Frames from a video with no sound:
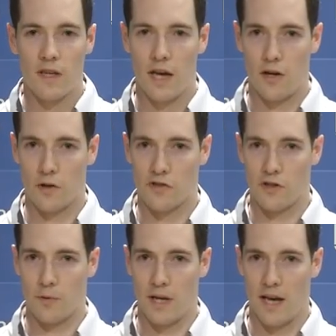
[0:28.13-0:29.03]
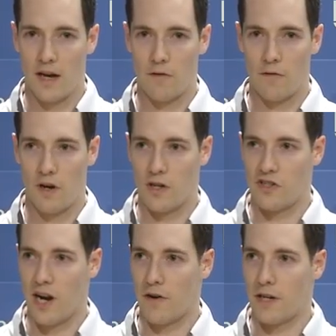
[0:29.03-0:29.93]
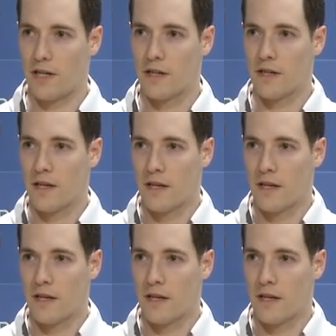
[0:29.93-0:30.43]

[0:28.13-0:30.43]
And also we have Jerry